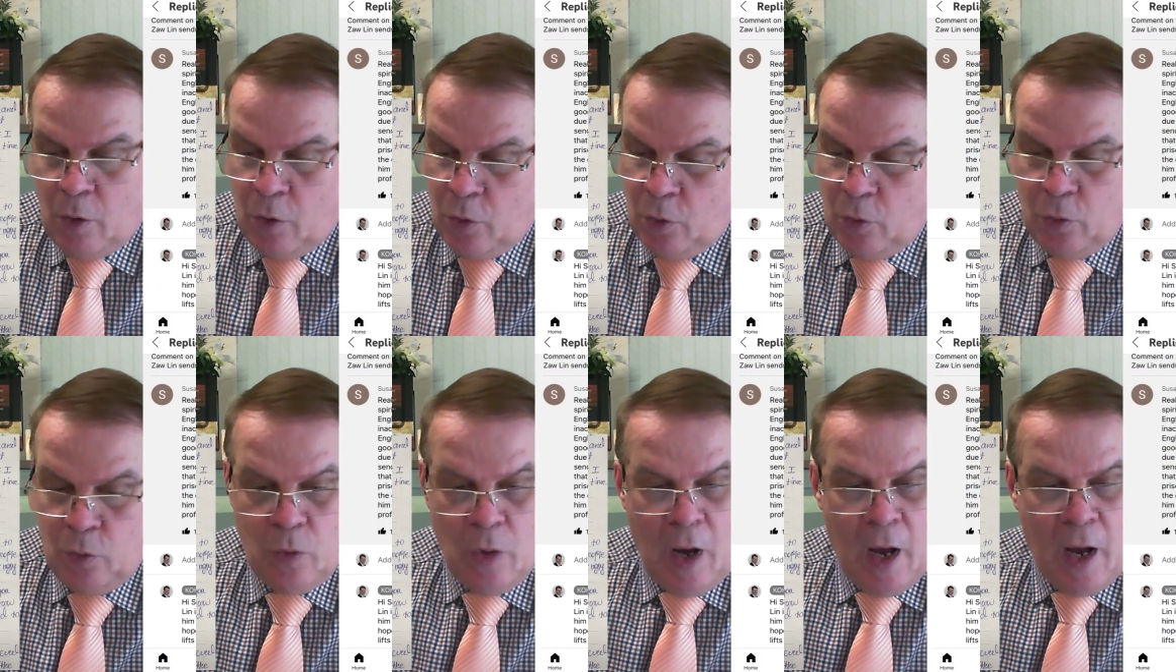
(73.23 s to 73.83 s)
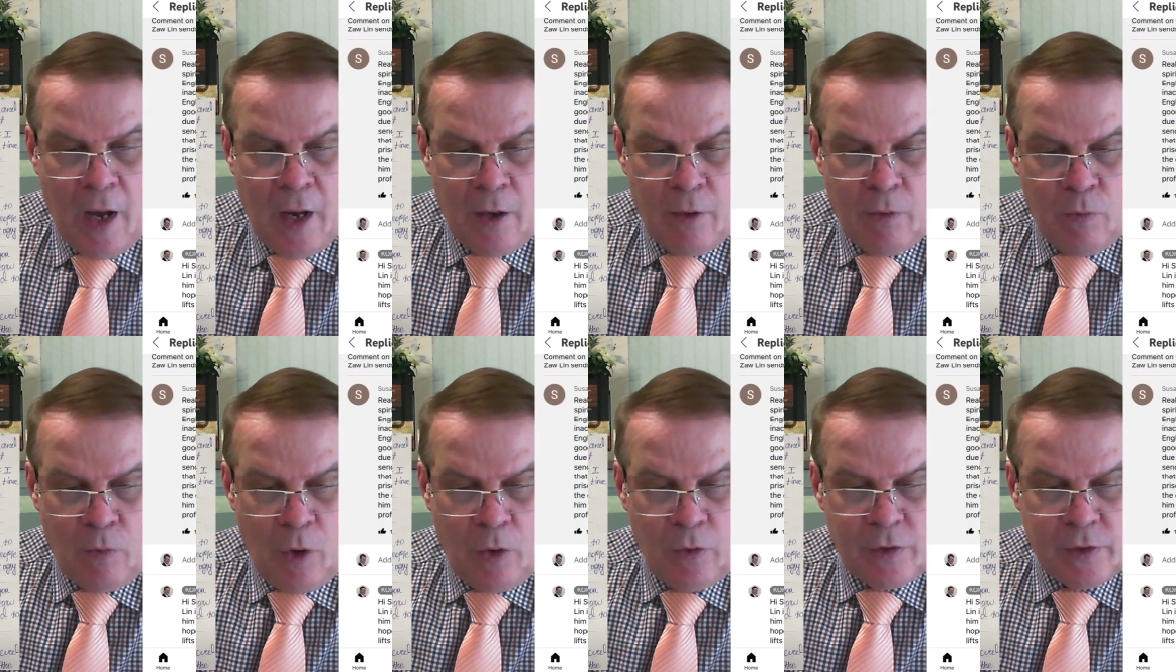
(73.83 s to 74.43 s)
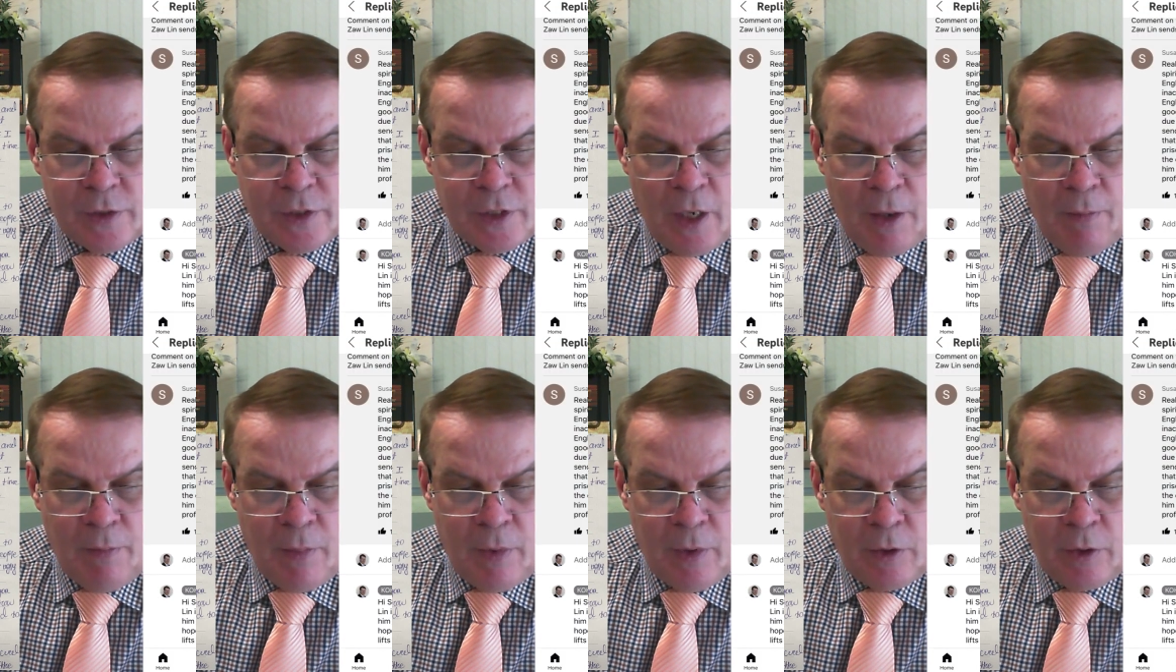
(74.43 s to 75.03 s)
who wrote
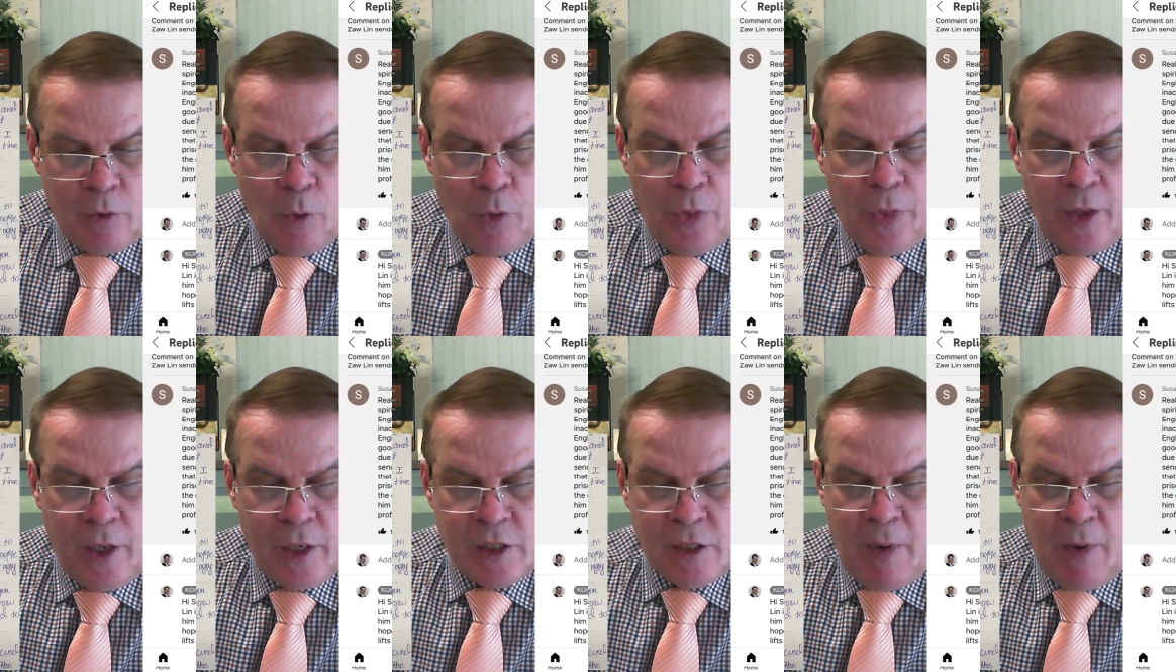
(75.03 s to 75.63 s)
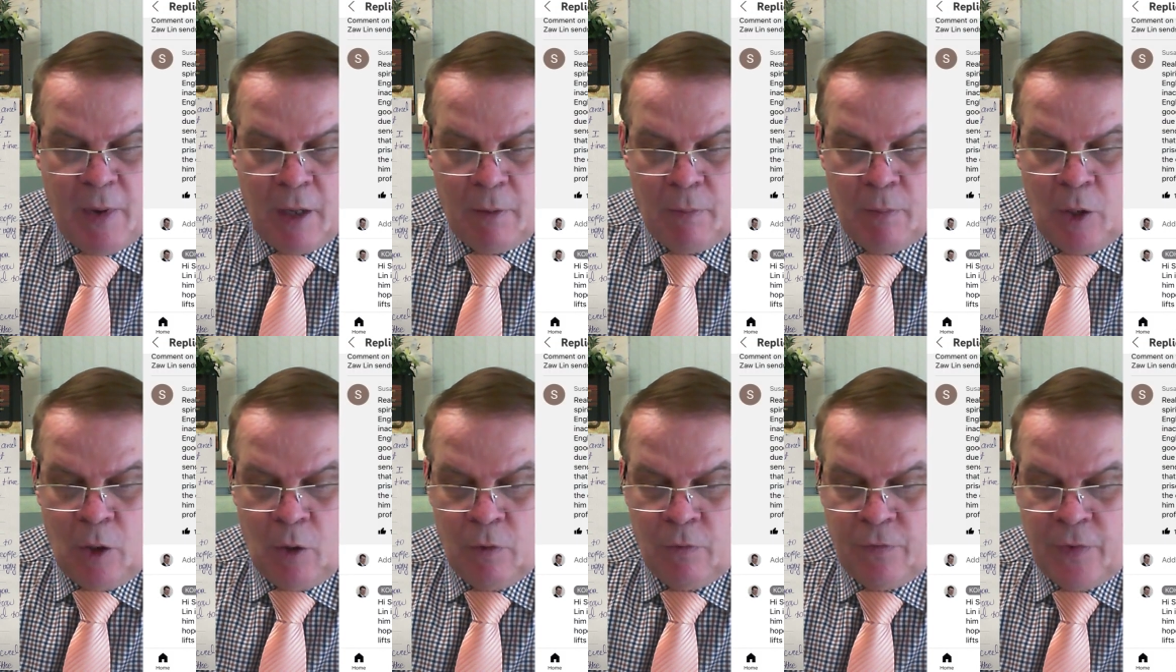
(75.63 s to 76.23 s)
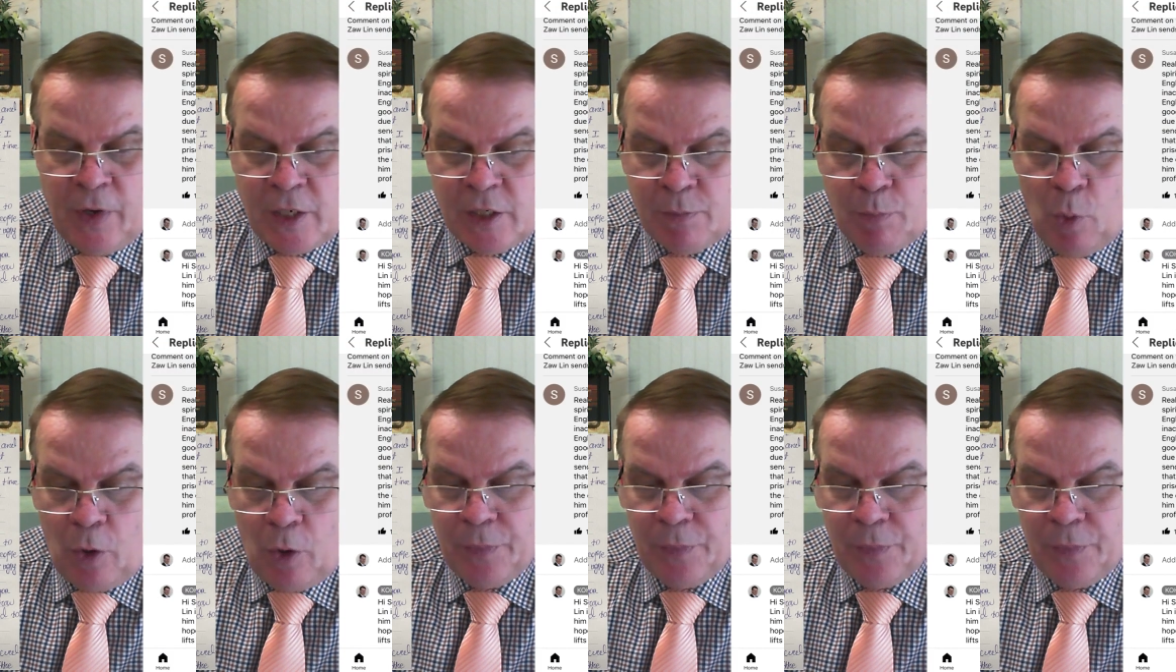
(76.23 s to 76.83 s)
some good things about me on
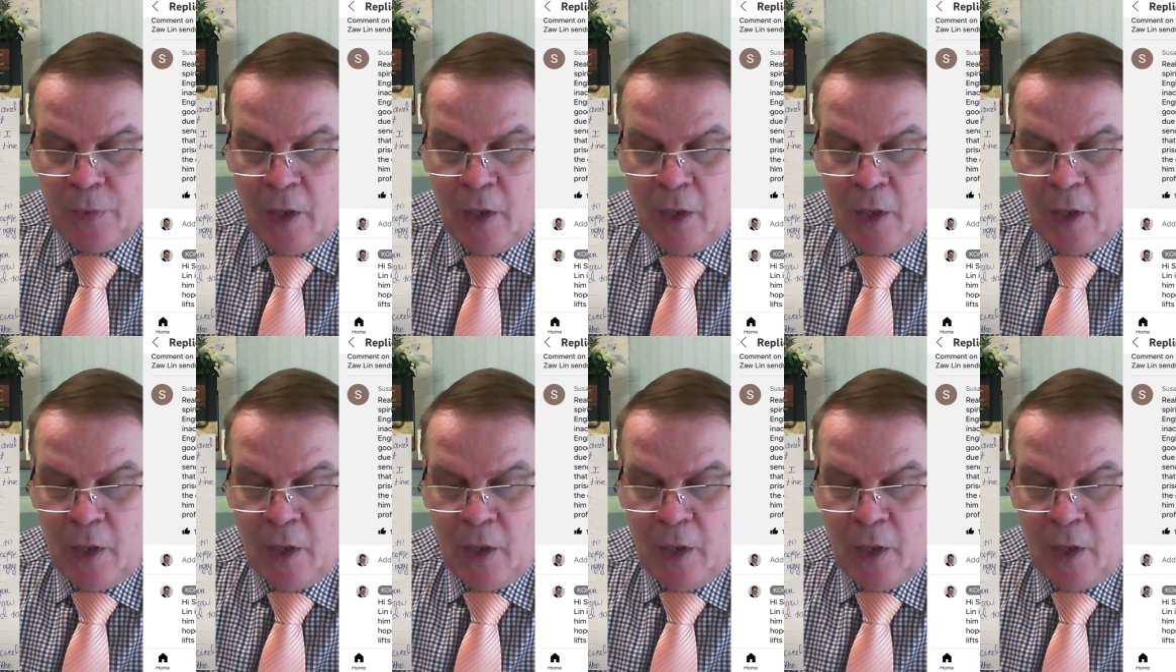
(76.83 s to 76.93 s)
Facebook,